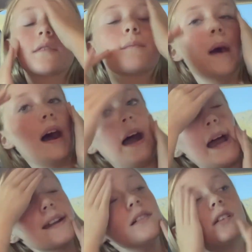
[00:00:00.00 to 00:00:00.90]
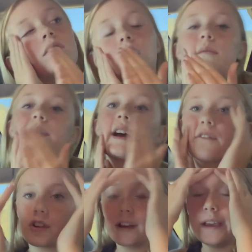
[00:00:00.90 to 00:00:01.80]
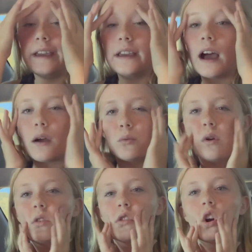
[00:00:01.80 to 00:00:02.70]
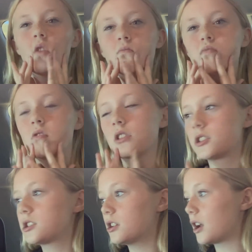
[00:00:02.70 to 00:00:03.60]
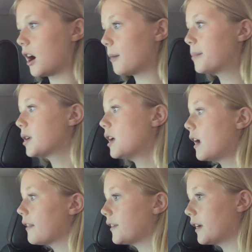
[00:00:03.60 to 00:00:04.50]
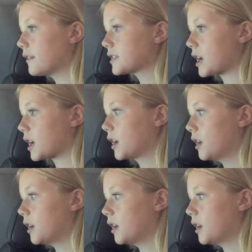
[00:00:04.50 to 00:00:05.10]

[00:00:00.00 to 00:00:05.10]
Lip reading: But I had an alarm set for 8, I woke up, stood up, and then I was like,